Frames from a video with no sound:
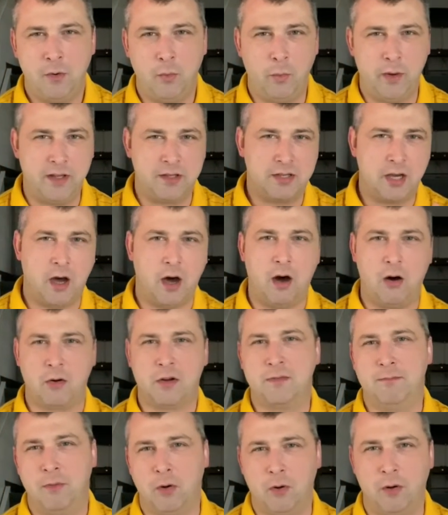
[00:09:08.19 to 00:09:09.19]
We
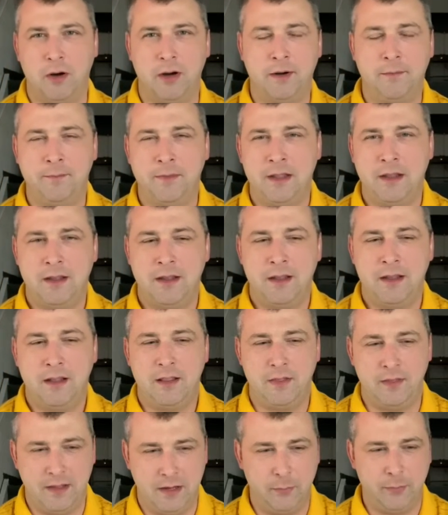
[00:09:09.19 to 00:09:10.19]
talk more
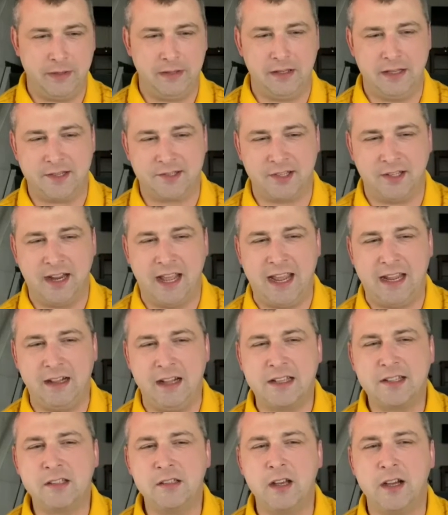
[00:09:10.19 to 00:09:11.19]
than we listen. Hey,
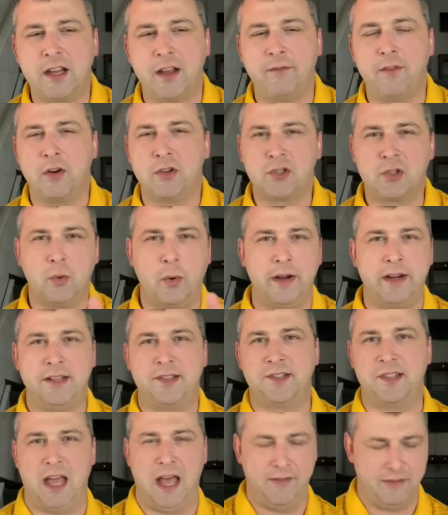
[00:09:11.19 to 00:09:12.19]
let's look at verse
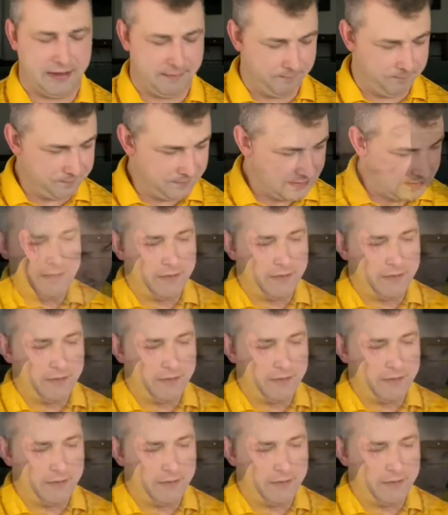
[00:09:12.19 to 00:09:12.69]
27.